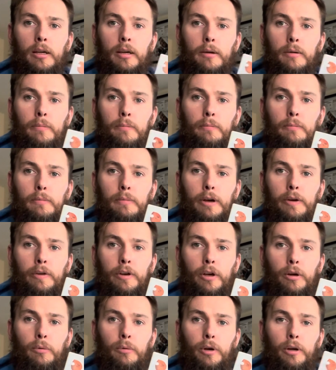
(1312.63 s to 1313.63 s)

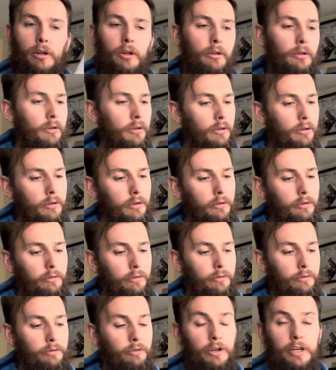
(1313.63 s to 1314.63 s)
Mario World
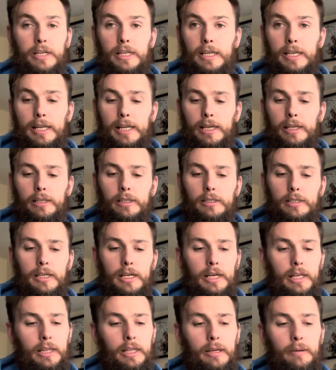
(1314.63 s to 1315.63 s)
3D Land,
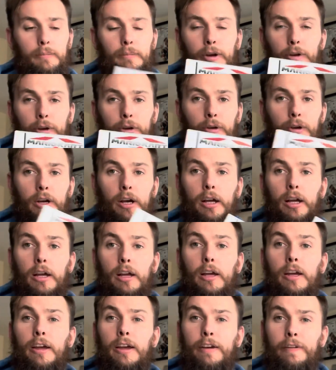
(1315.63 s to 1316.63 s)
and then Mario Kart.
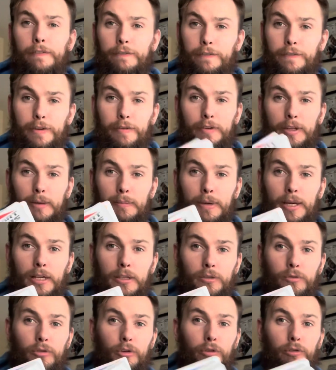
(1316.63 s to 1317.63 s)
£15
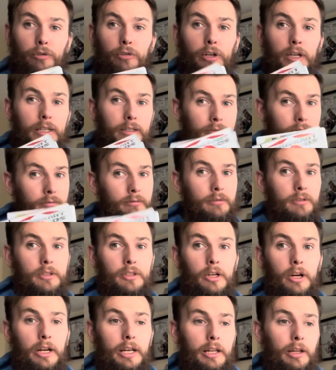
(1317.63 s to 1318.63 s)
for all 3.
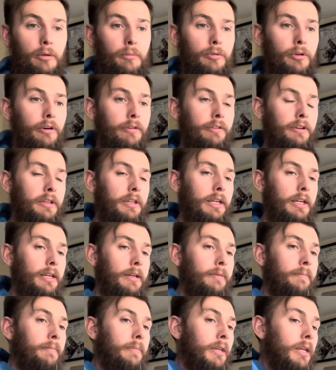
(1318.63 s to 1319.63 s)
Tidy little profit there.
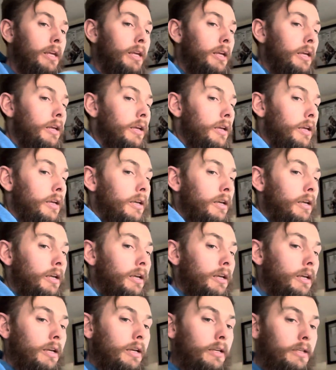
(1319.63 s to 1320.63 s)

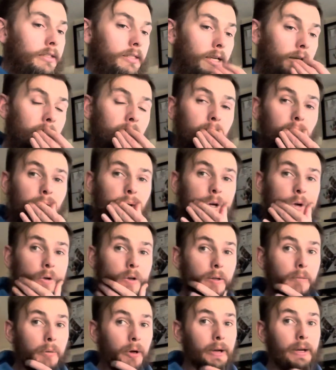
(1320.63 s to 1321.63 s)
So I'm currently
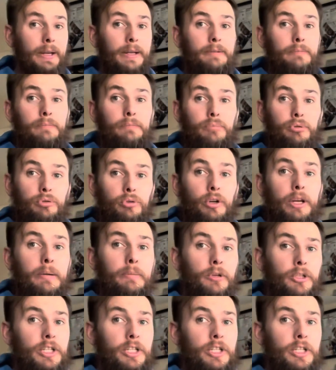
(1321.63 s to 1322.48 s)
buying pretty much